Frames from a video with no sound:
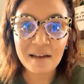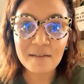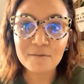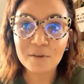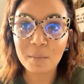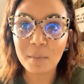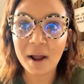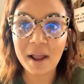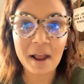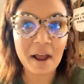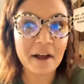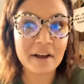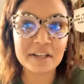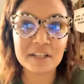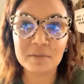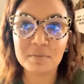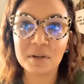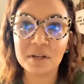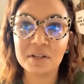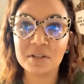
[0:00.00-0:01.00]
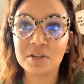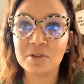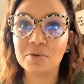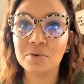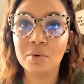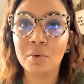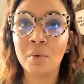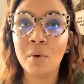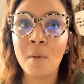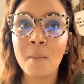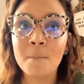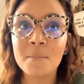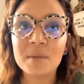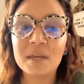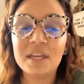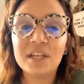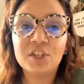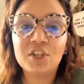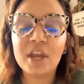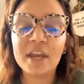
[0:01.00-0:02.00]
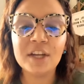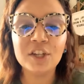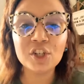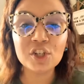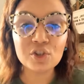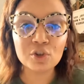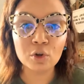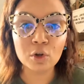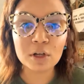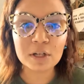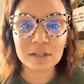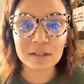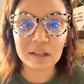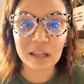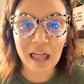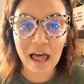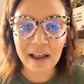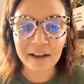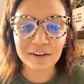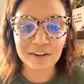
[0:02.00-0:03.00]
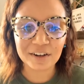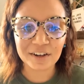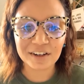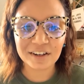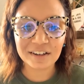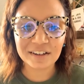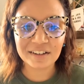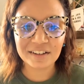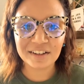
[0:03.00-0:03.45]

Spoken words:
For my husband to, he just looks lighter,